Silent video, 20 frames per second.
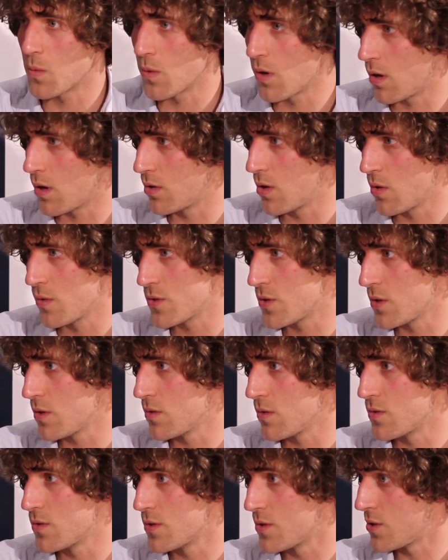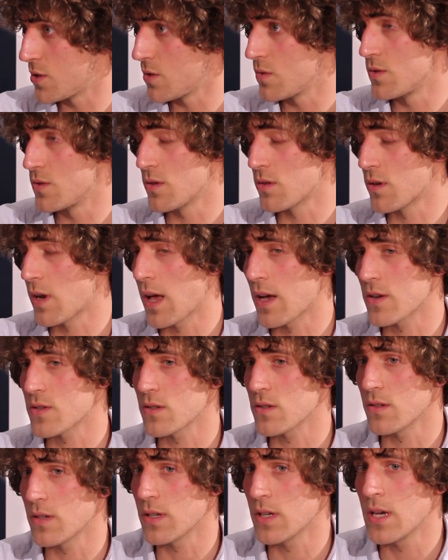we all know, is huge. It's huge
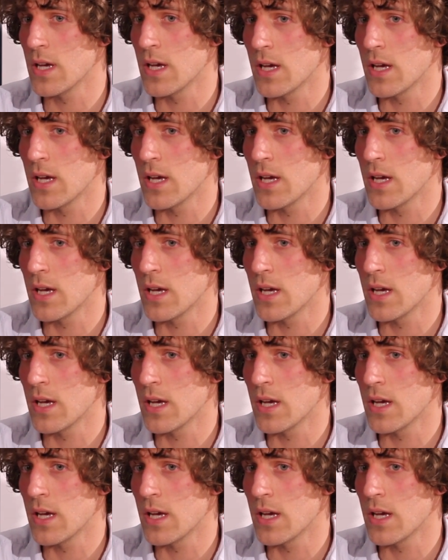internationally.